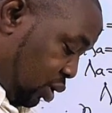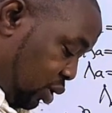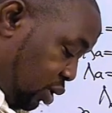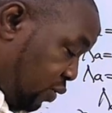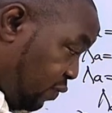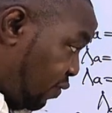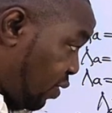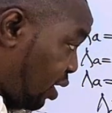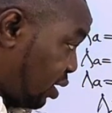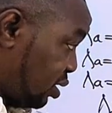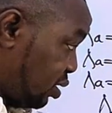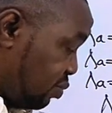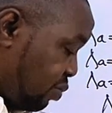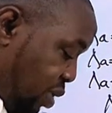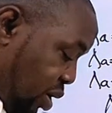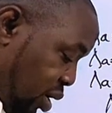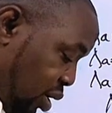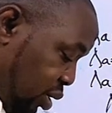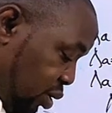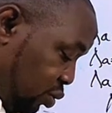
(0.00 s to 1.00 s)
divided
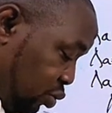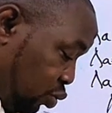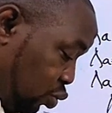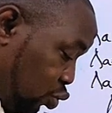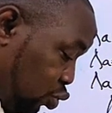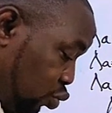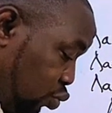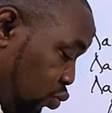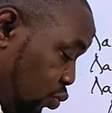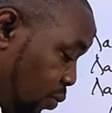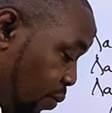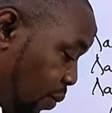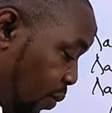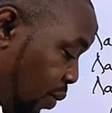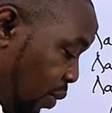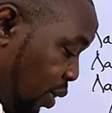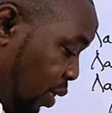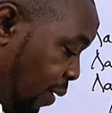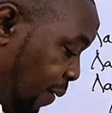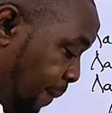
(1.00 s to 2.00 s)
by 2?
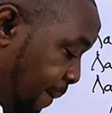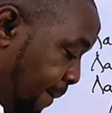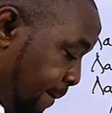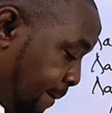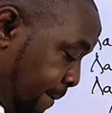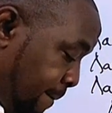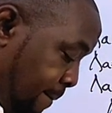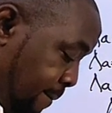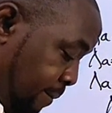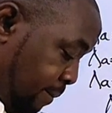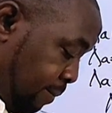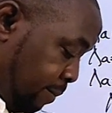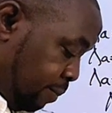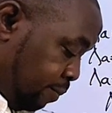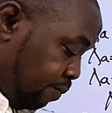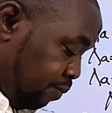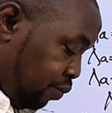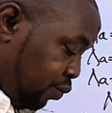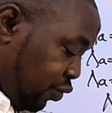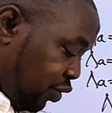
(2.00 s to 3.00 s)

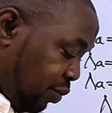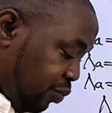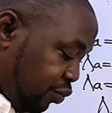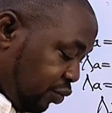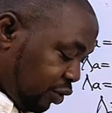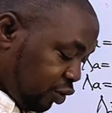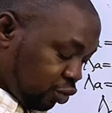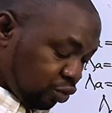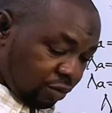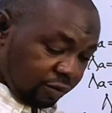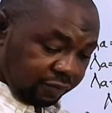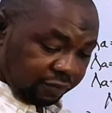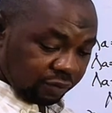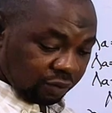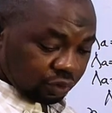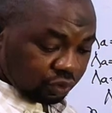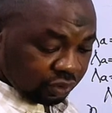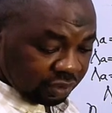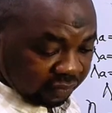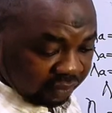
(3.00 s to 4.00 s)

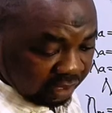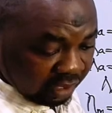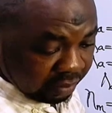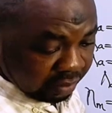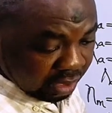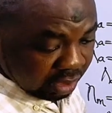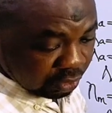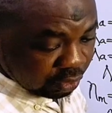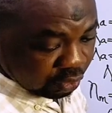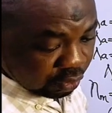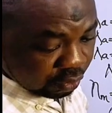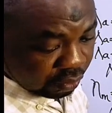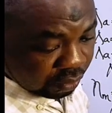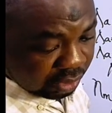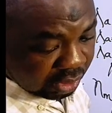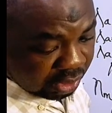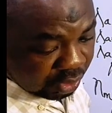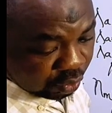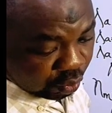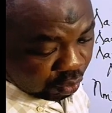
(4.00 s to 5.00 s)
3.142 divided by 2 is